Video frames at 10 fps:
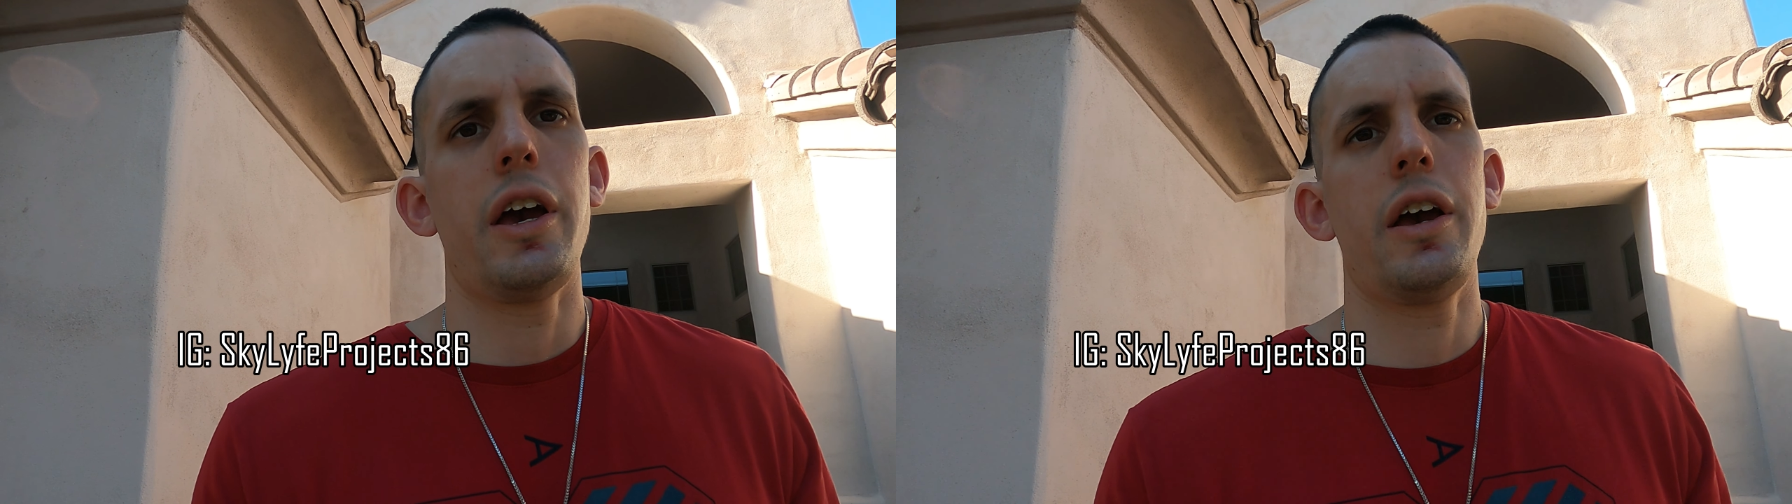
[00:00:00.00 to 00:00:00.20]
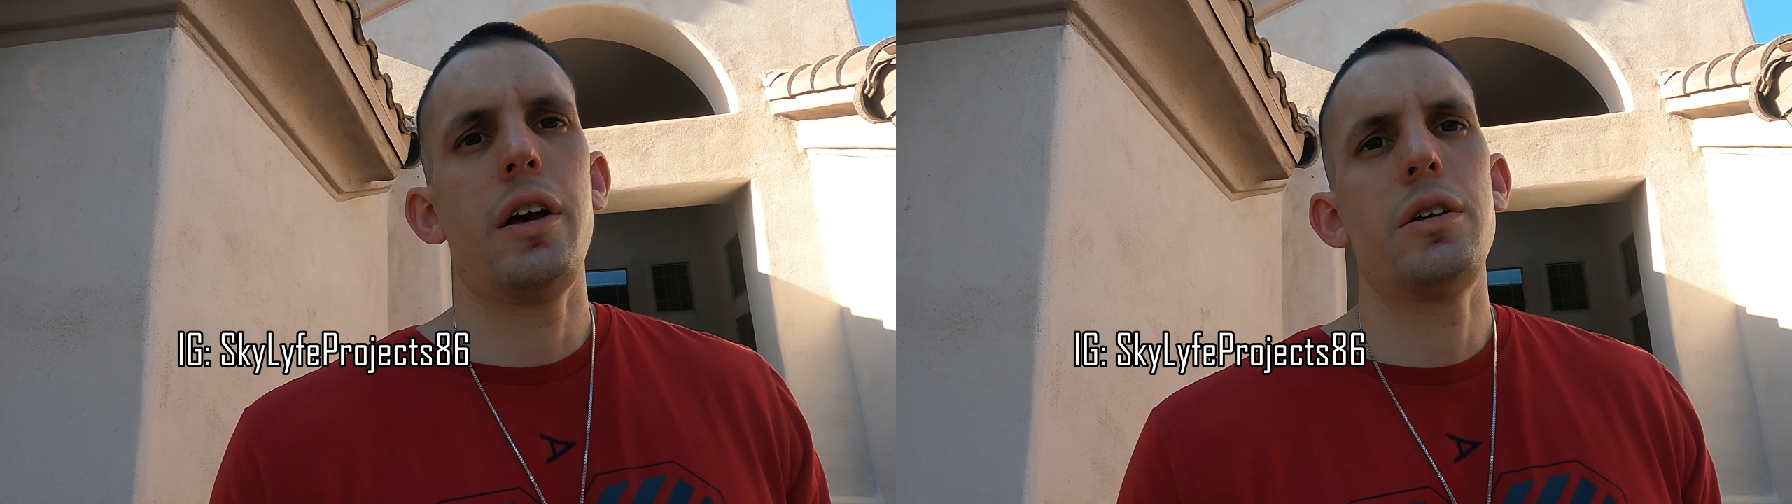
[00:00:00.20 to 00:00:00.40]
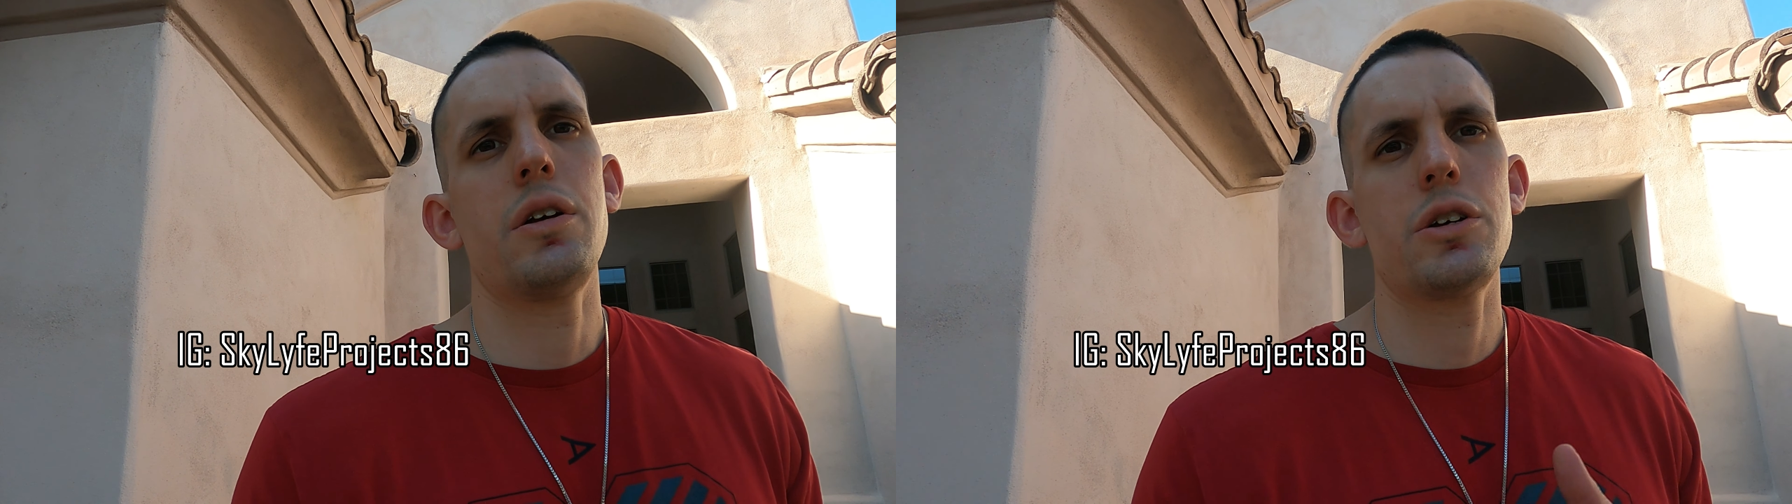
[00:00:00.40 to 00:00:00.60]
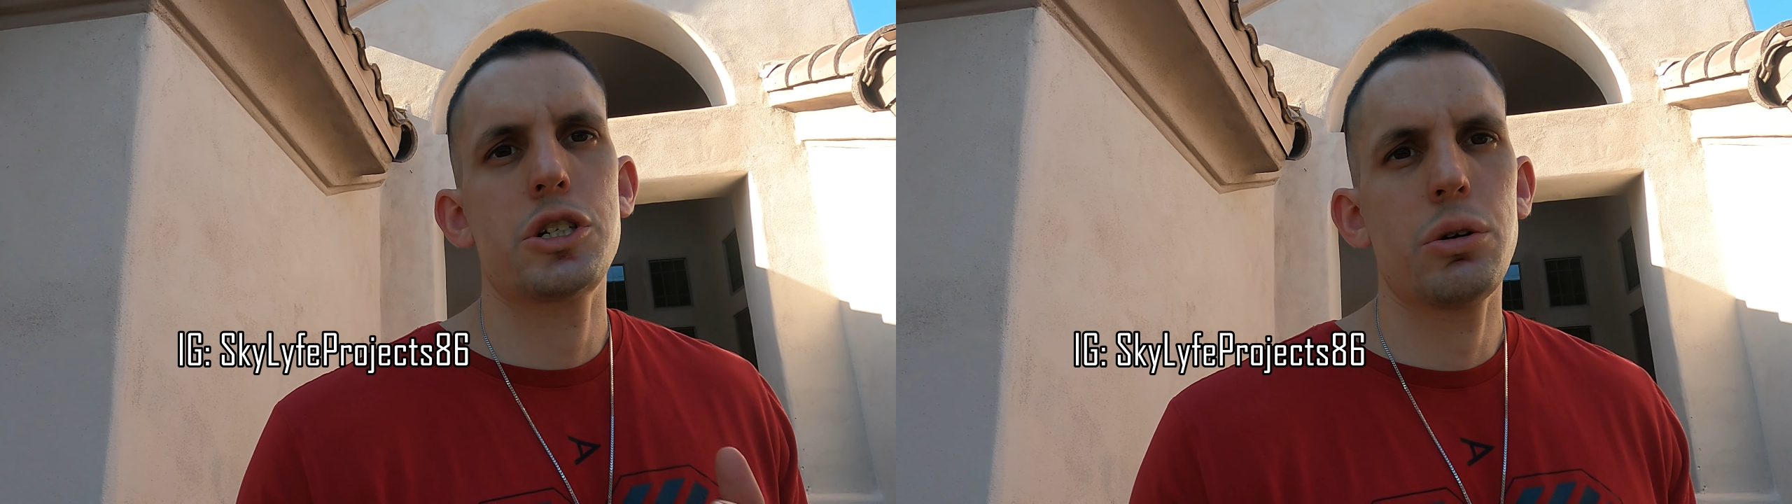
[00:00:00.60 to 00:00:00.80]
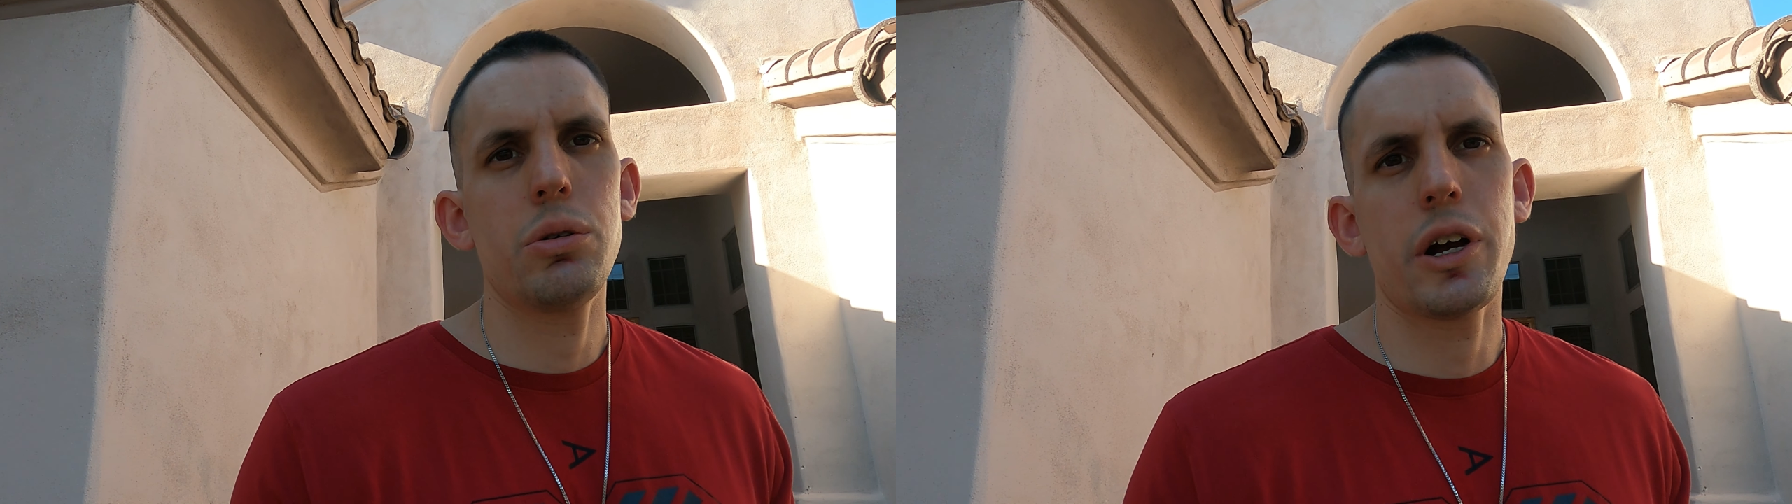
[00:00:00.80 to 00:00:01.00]
and
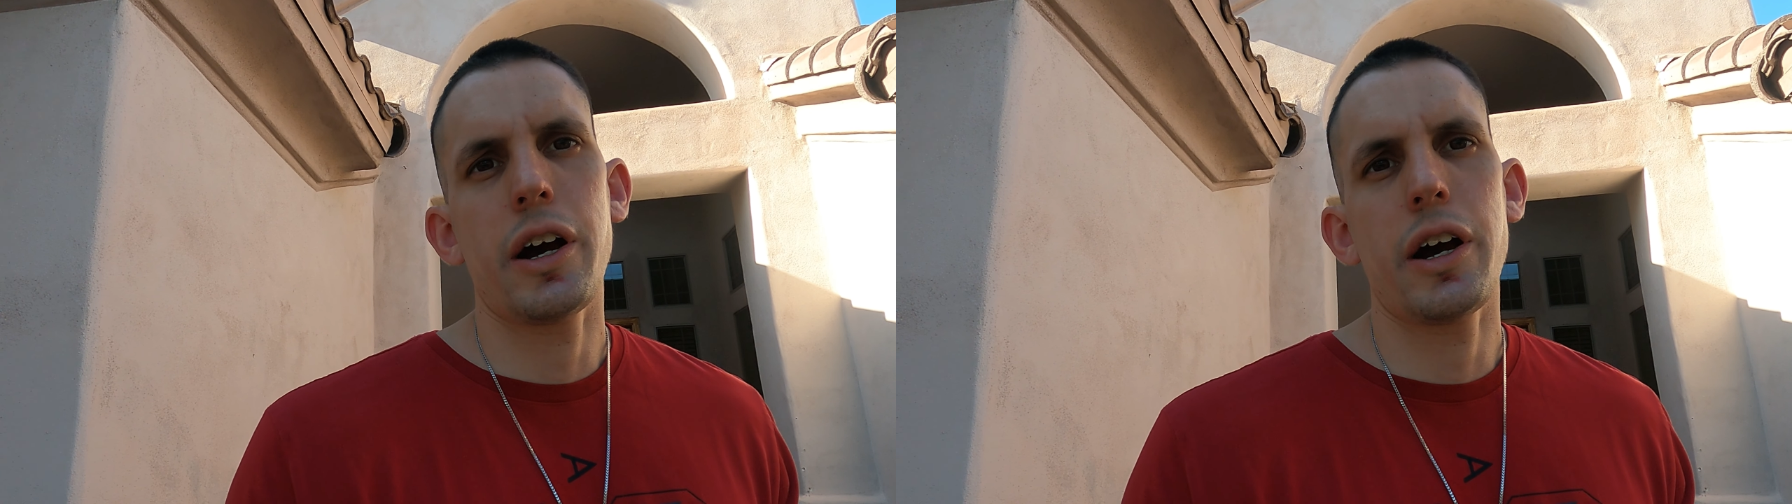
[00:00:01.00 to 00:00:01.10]
show you